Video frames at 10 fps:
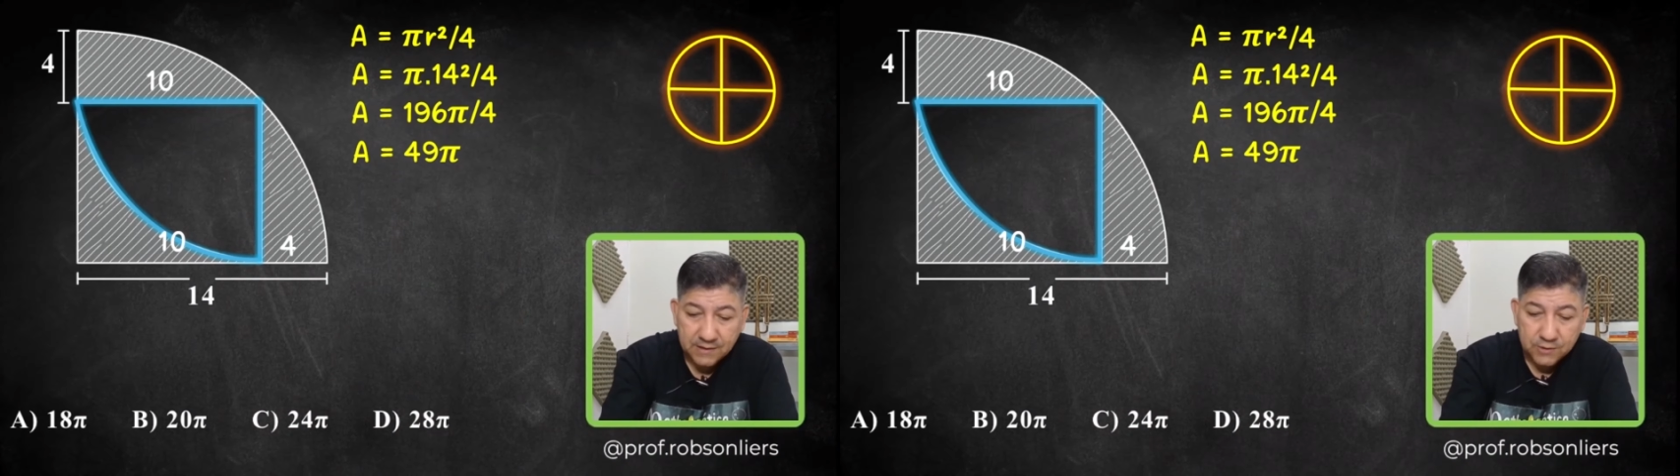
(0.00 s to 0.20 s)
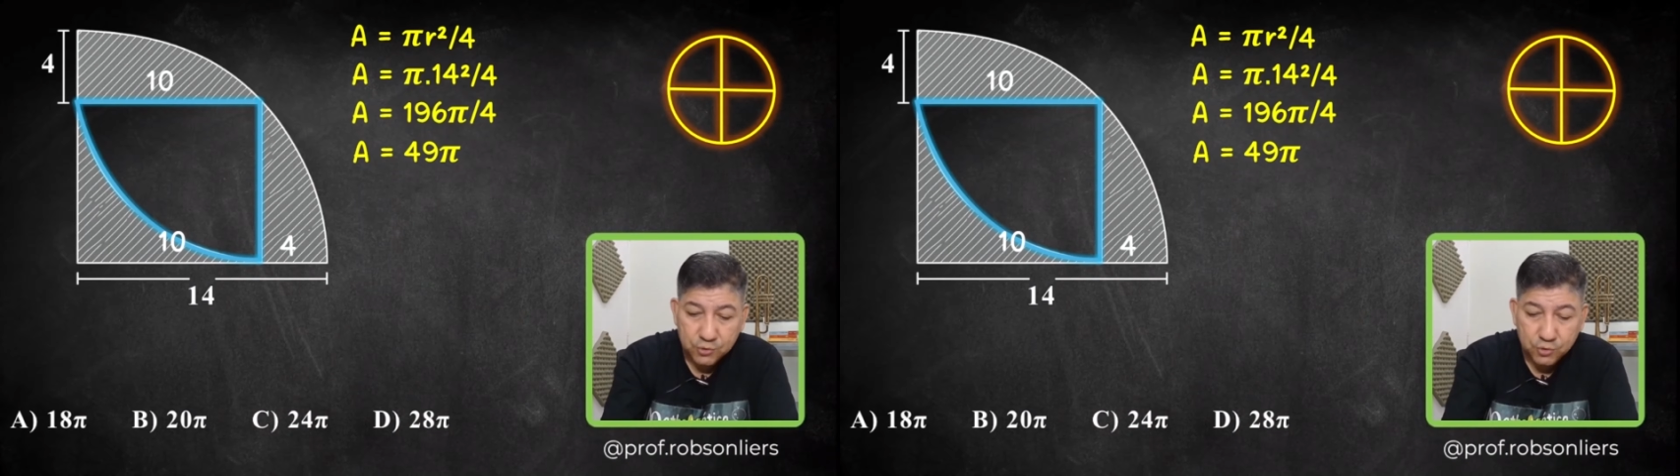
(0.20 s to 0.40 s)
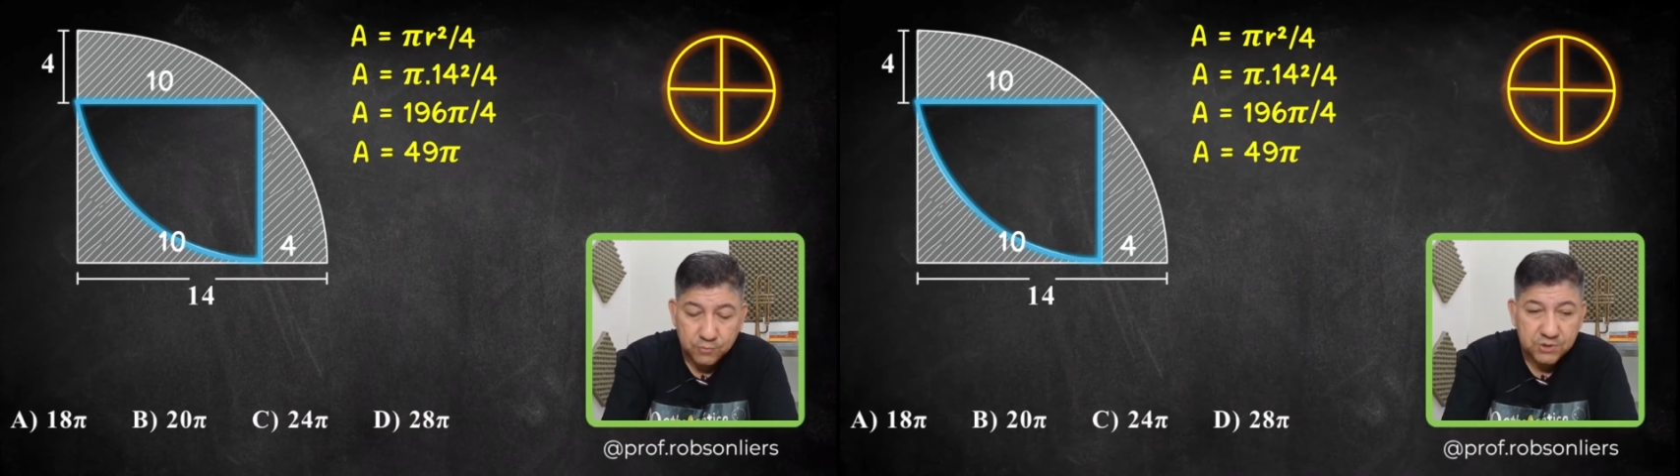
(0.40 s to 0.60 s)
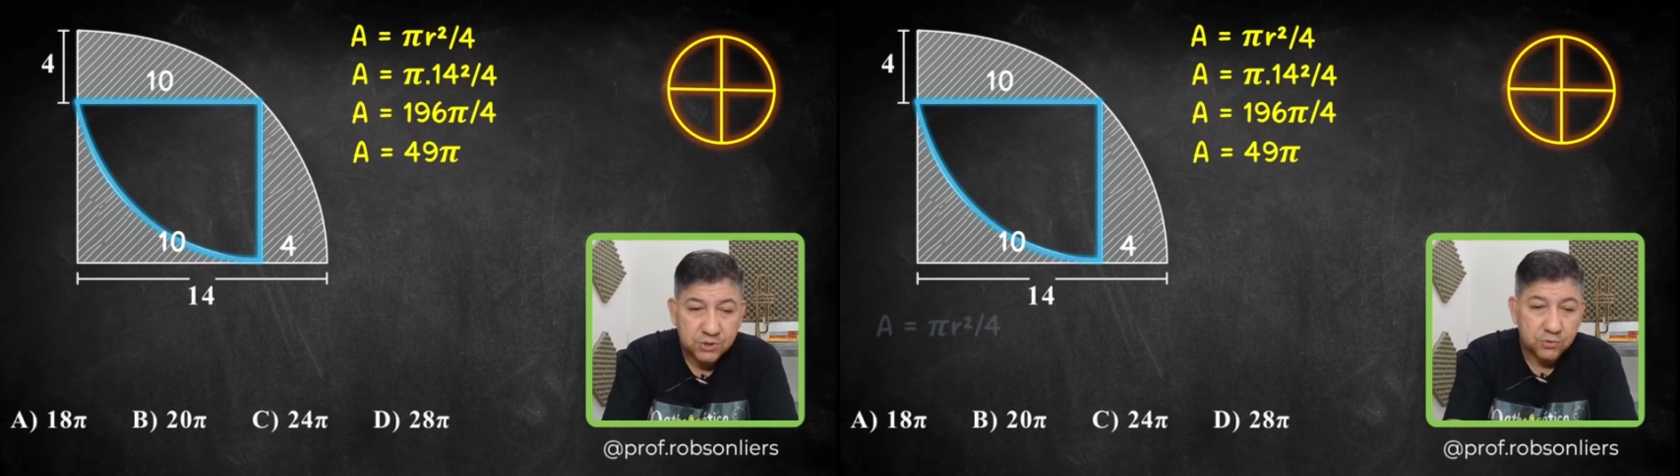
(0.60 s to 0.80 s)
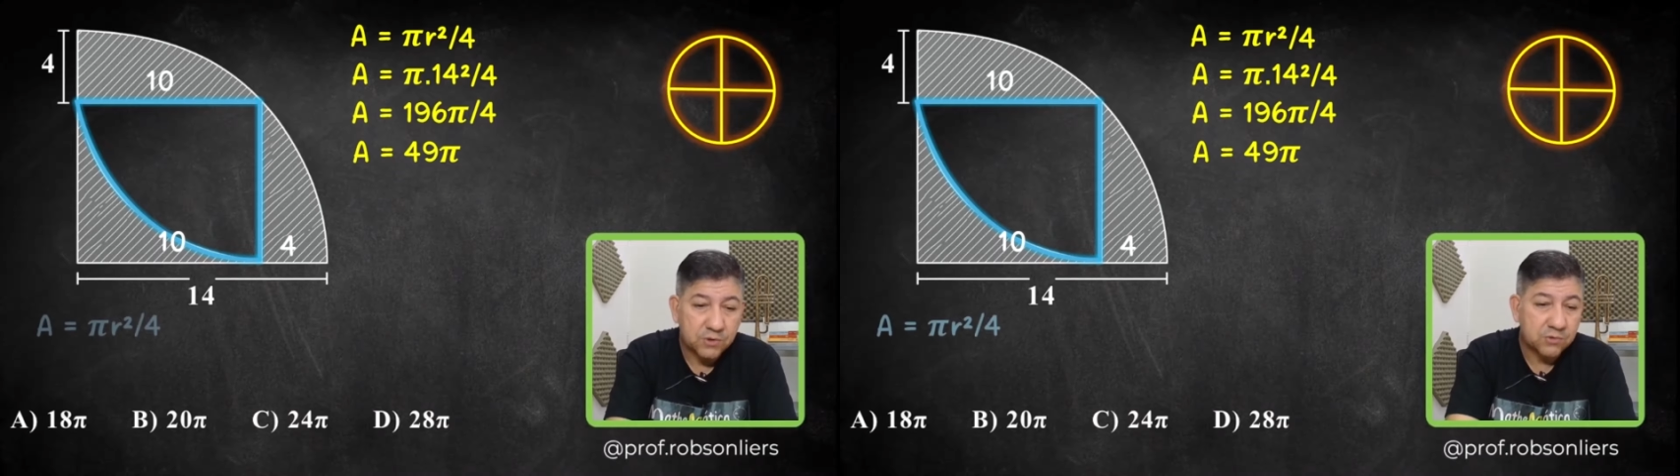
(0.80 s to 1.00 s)

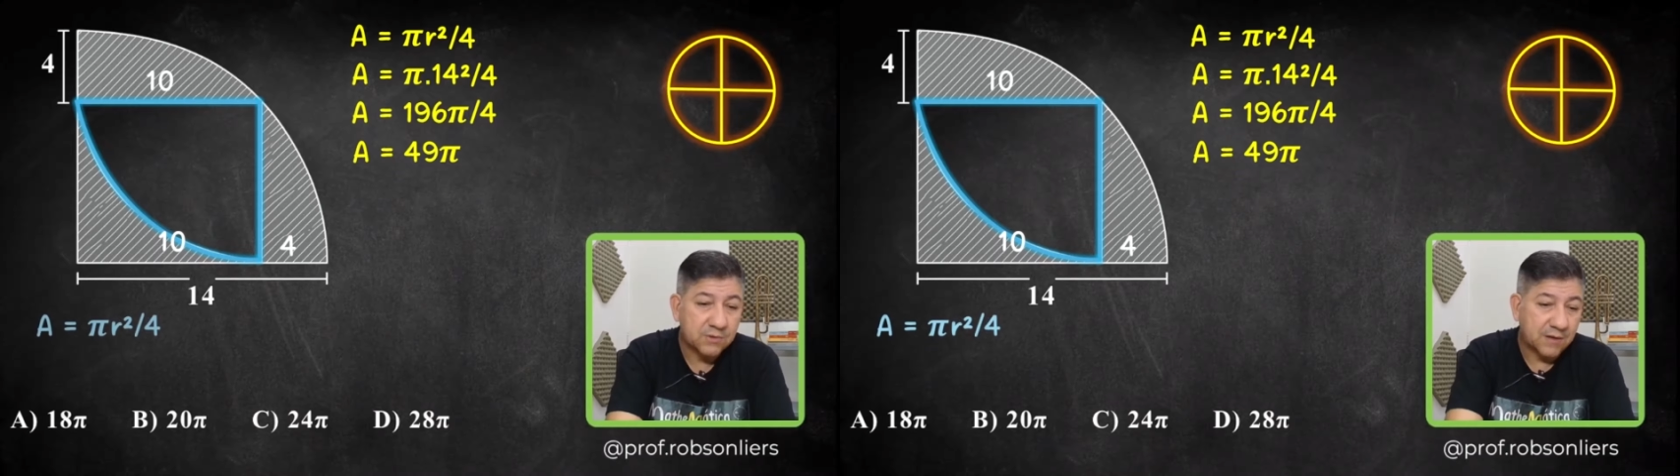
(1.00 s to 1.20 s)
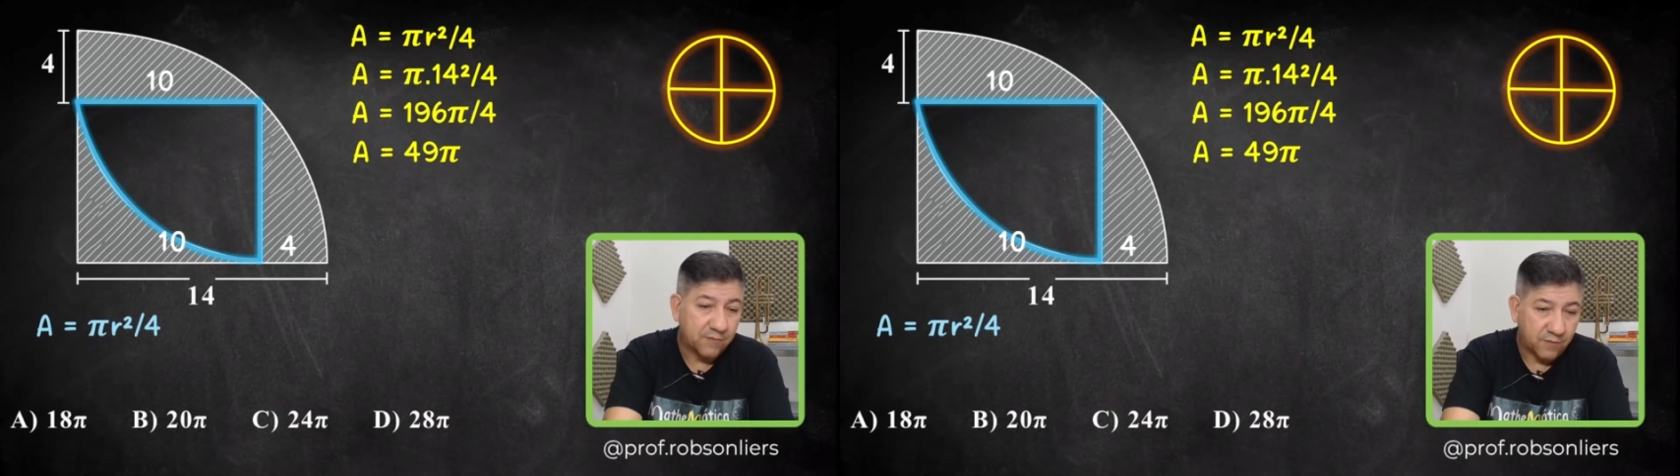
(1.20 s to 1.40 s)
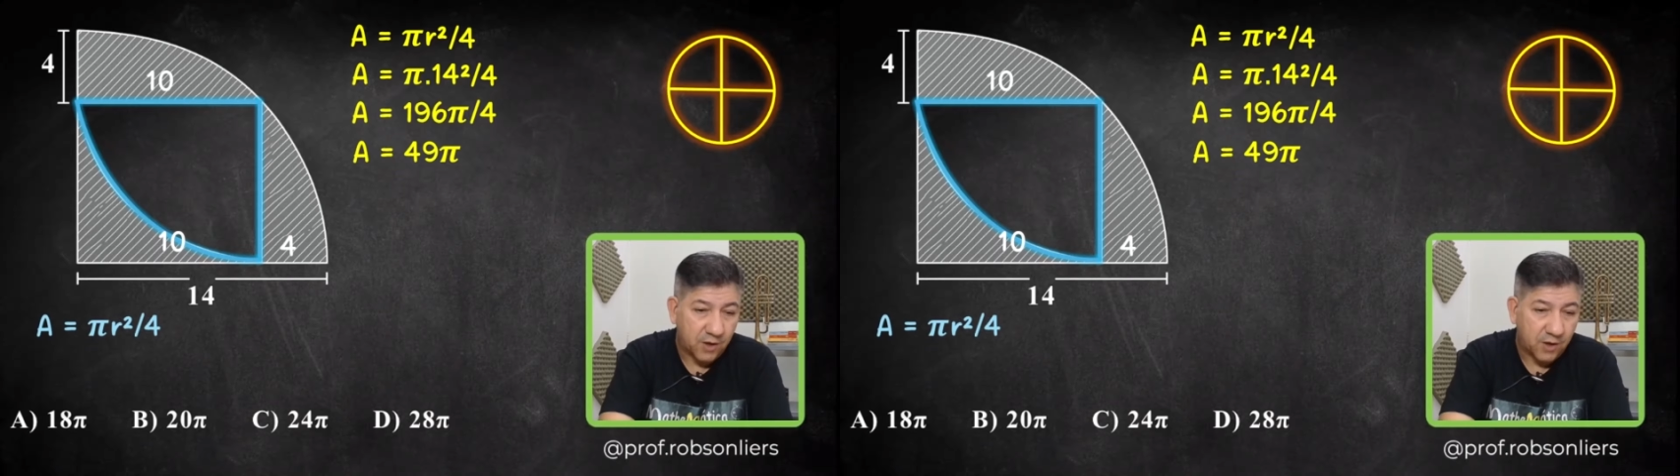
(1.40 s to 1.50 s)
Substituting into the